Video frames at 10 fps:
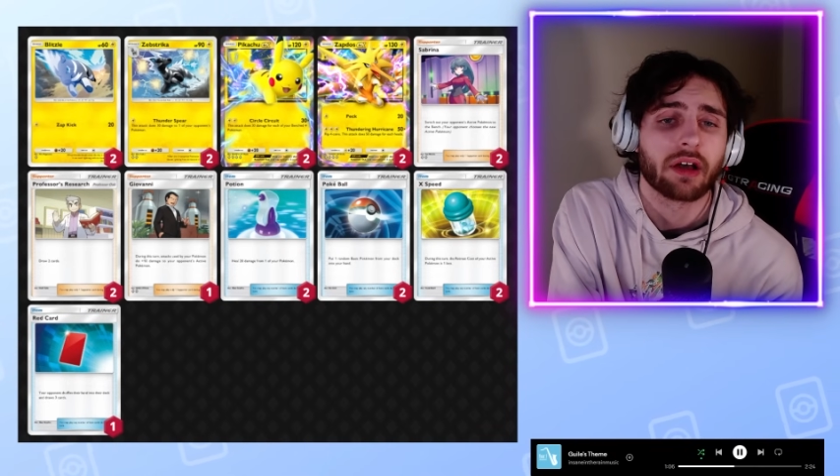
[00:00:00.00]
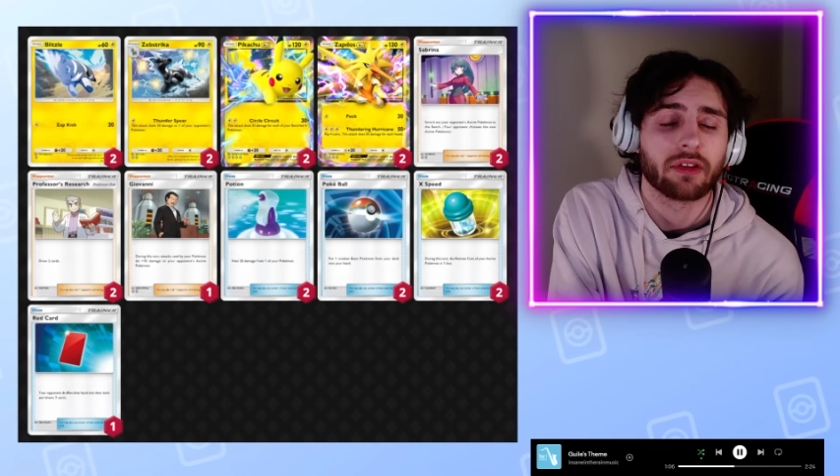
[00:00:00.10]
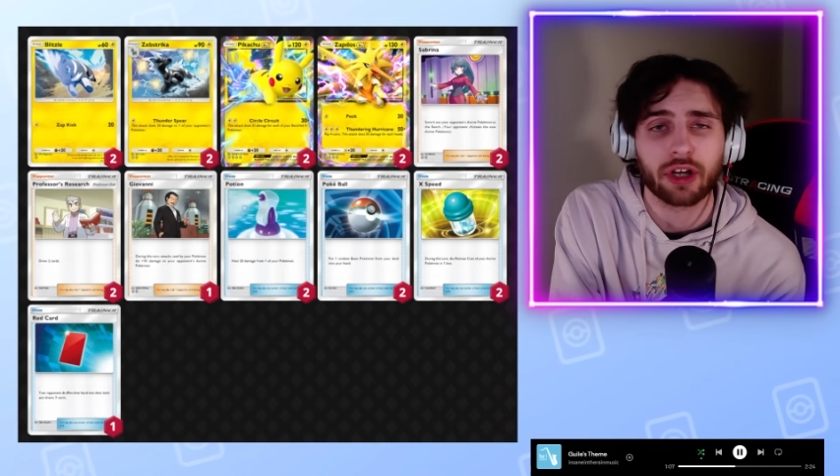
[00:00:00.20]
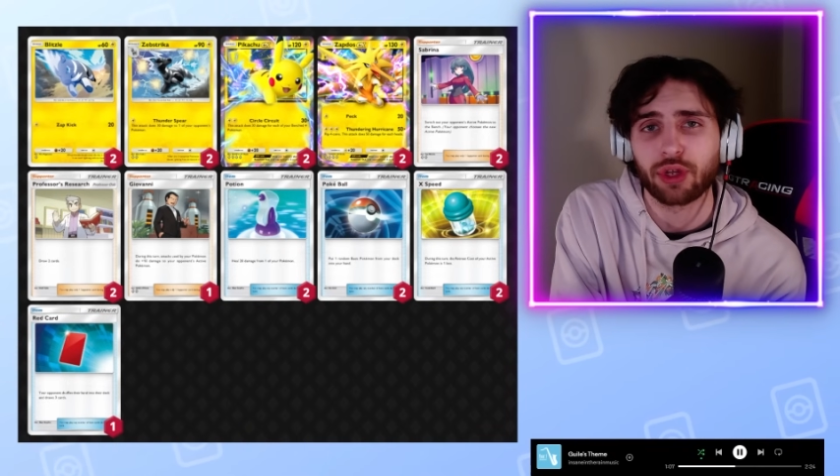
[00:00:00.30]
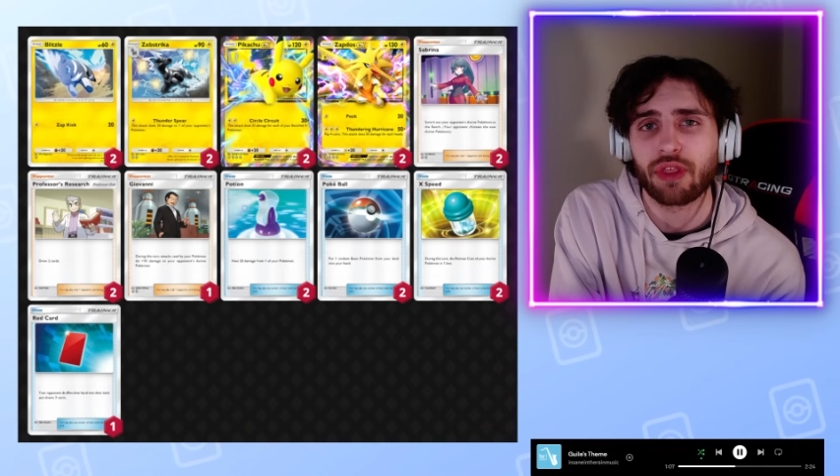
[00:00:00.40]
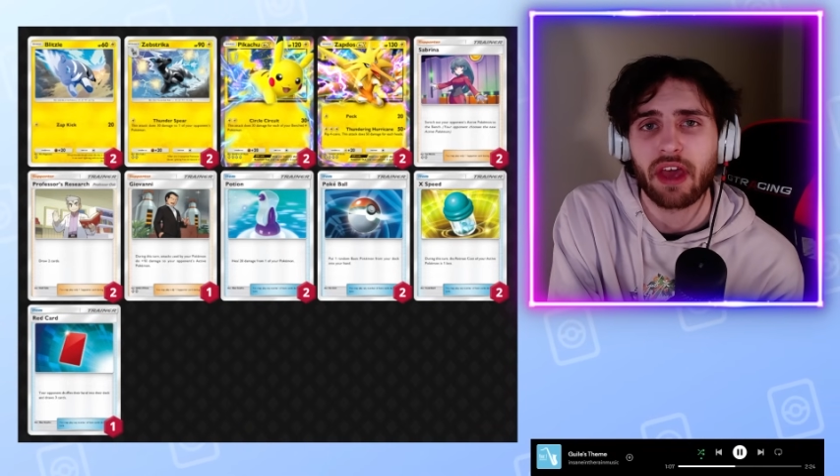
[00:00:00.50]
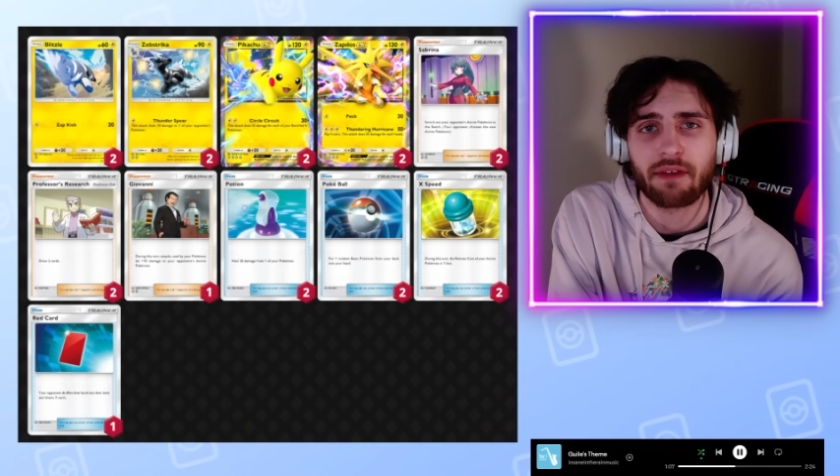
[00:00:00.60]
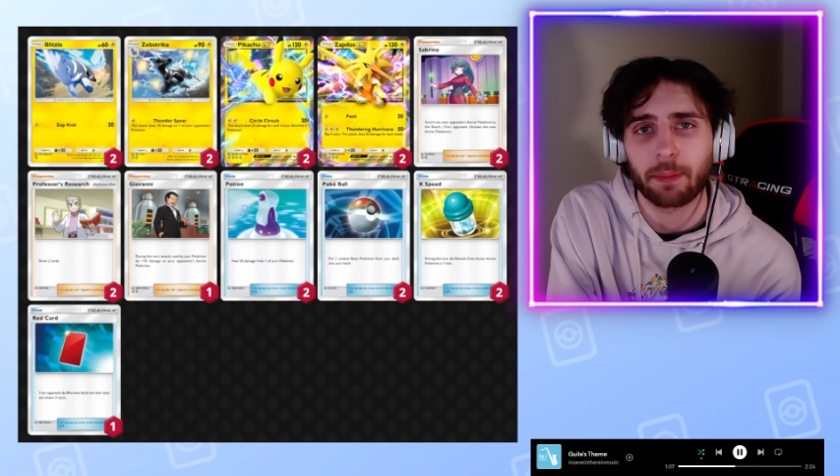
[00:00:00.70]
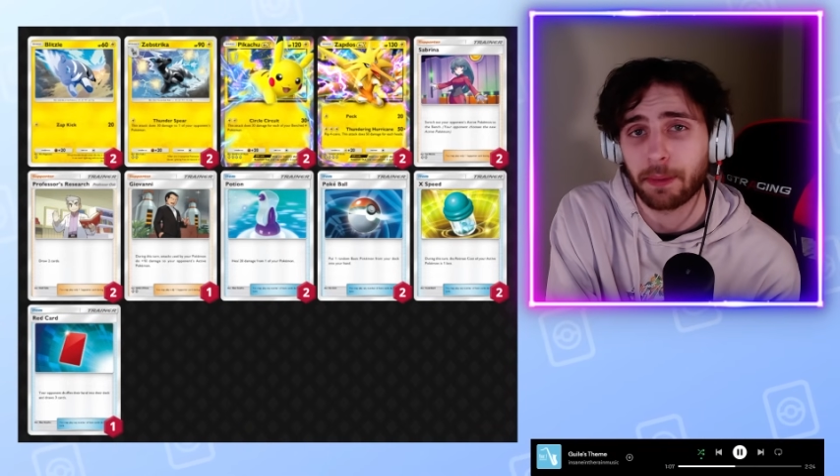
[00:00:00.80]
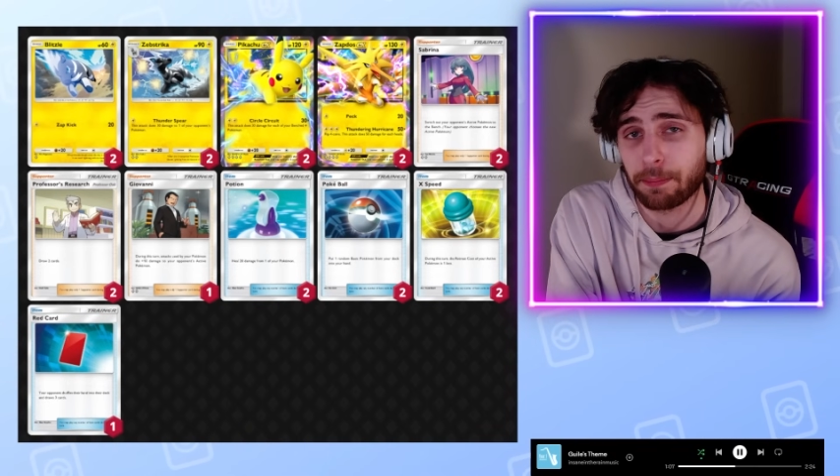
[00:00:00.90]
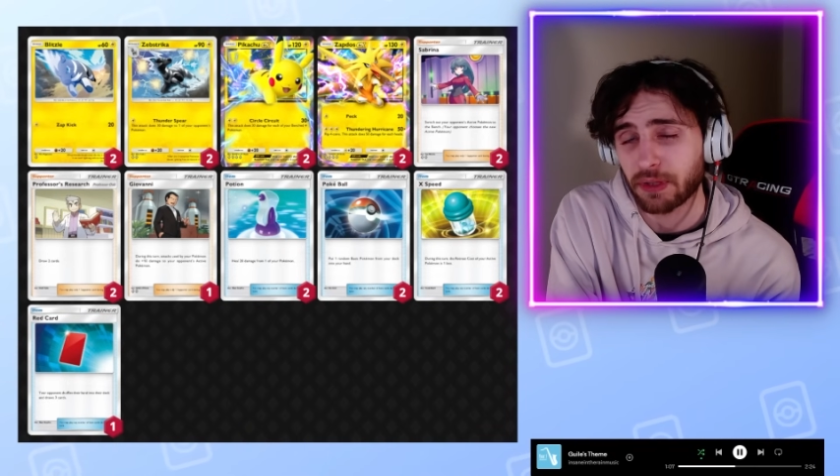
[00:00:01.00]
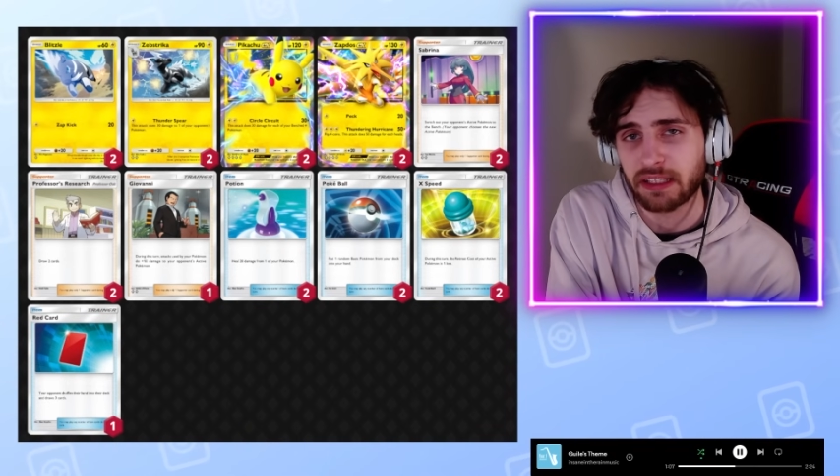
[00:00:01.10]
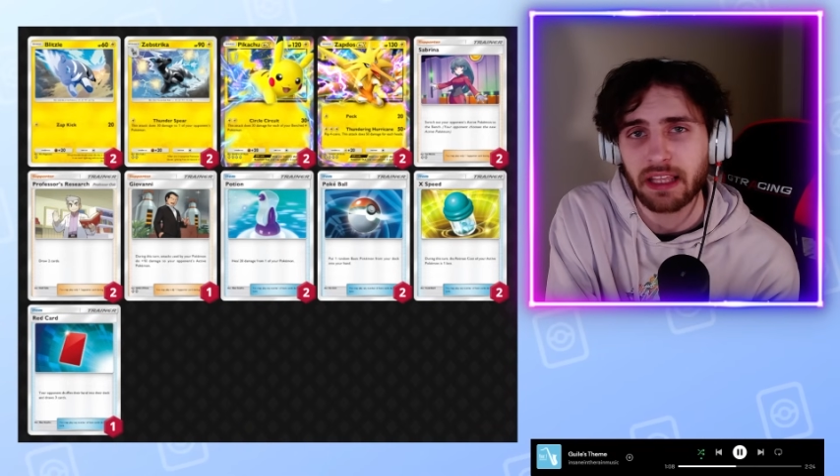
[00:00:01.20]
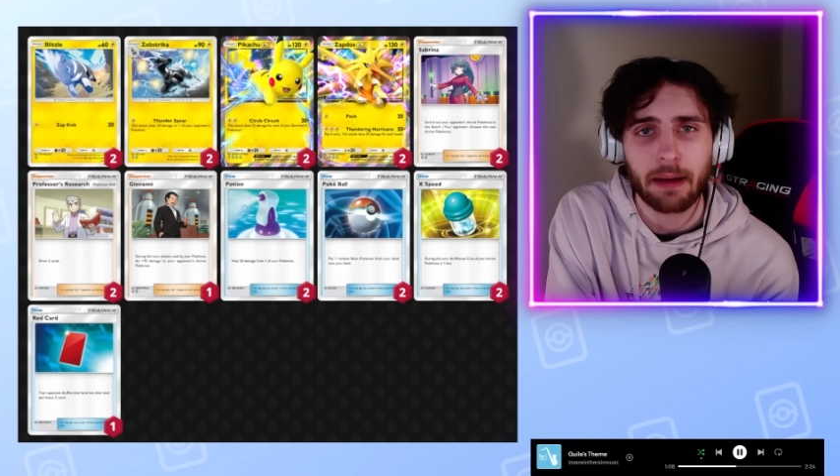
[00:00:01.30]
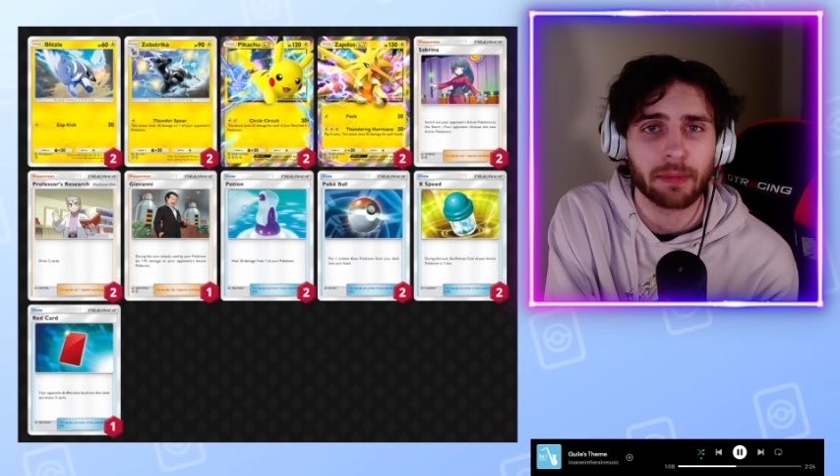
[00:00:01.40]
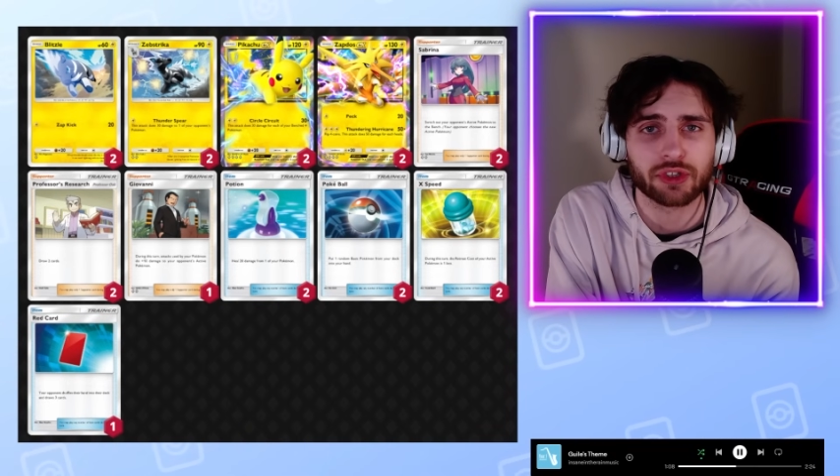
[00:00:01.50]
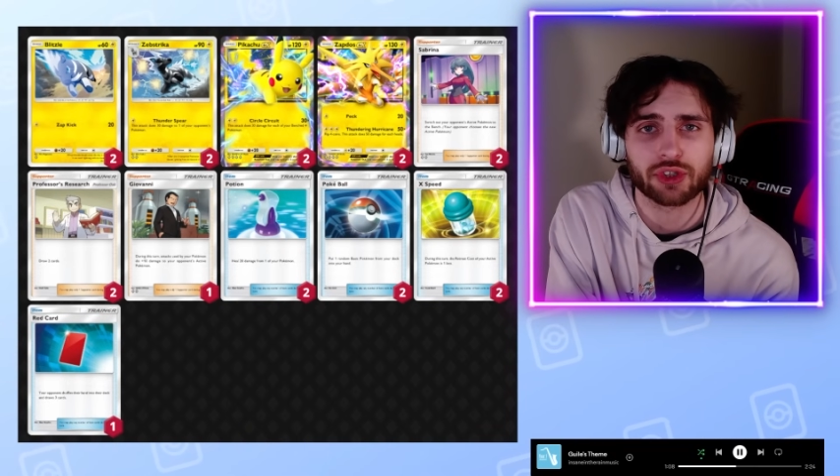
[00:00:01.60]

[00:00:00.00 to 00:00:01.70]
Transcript: Luckily, they haven't been played that much,